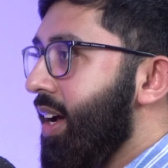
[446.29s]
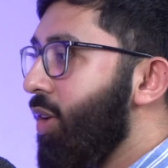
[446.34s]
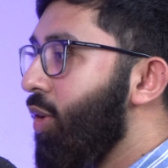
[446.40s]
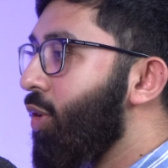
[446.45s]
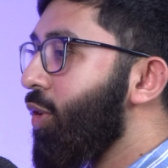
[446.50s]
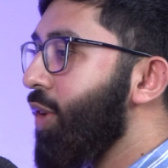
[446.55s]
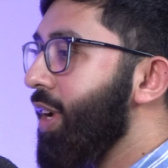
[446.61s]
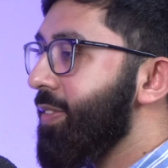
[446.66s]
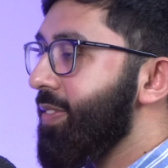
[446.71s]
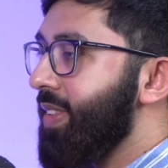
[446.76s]

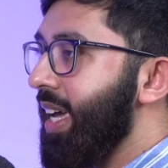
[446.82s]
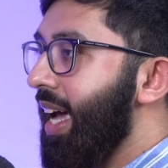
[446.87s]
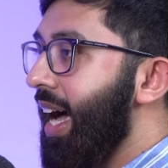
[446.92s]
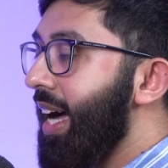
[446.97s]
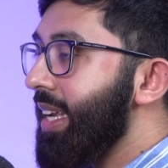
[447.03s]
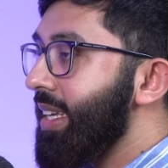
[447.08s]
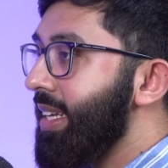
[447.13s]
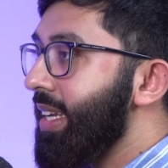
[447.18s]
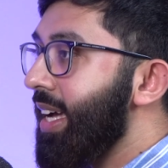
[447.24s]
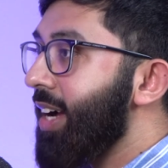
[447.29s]
Or if they
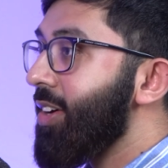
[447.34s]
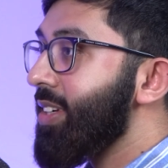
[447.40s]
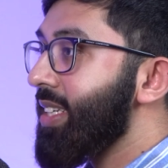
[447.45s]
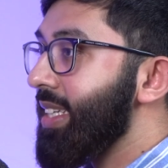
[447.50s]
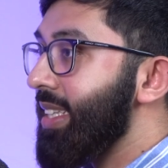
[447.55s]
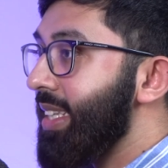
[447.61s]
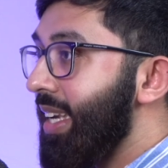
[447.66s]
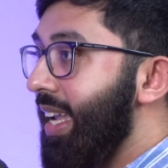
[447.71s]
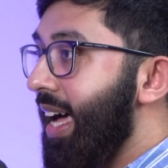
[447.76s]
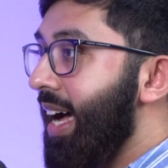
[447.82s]
had
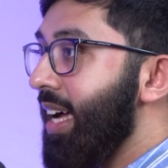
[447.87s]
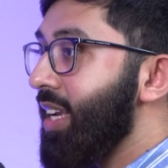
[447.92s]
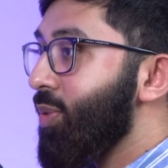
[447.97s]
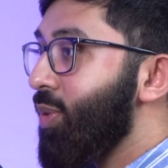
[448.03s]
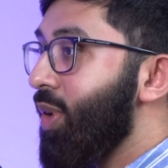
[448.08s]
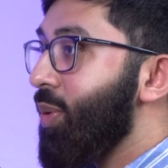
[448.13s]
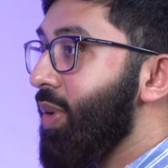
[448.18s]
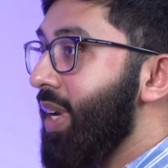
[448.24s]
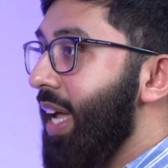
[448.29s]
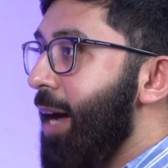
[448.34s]
inherited the land,
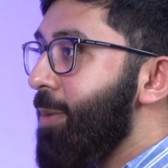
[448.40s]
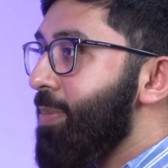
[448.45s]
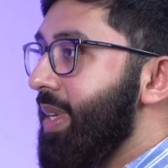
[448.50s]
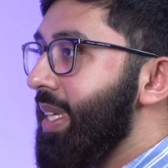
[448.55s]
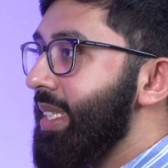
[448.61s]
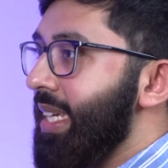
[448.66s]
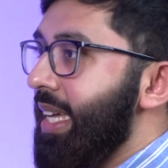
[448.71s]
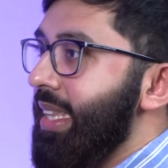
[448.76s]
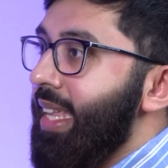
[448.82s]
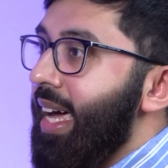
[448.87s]
what would happen
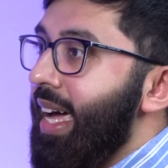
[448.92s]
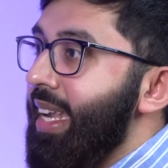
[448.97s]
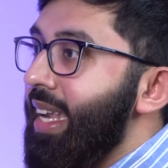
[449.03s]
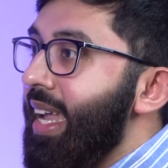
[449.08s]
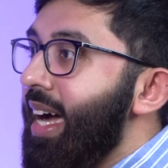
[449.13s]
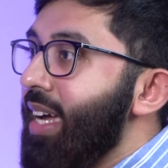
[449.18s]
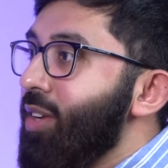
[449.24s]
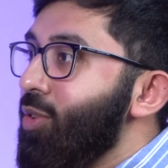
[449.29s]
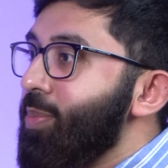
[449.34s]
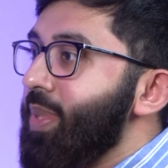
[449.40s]
is that
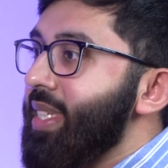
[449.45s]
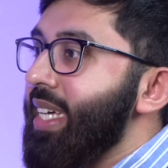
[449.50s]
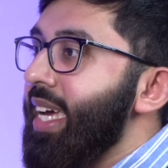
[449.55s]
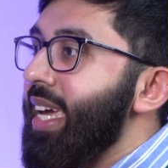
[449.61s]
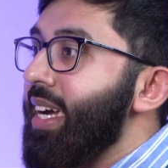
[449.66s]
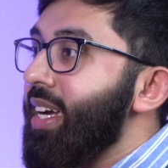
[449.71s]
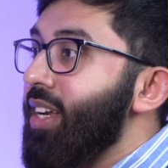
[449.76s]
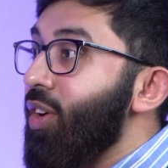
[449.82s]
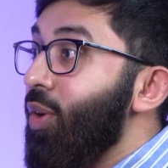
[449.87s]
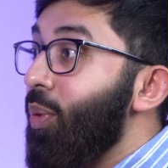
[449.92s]
land will be
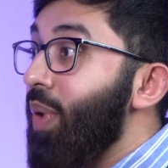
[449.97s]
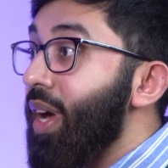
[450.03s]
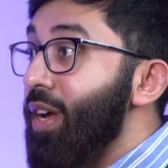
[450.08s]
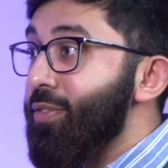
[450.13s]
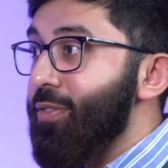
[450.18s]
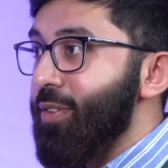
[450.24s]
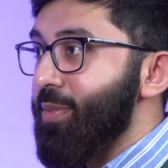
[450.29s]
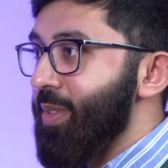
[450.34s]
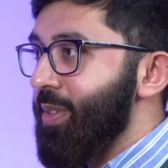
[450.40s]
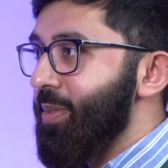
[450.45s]
taken away
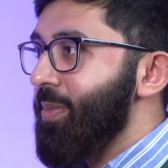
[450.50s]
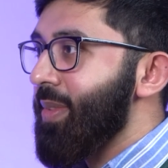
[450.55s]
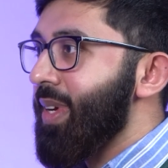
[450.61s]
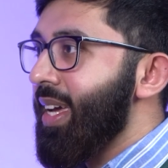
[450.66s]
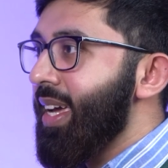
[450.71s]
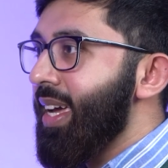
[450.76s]
from them.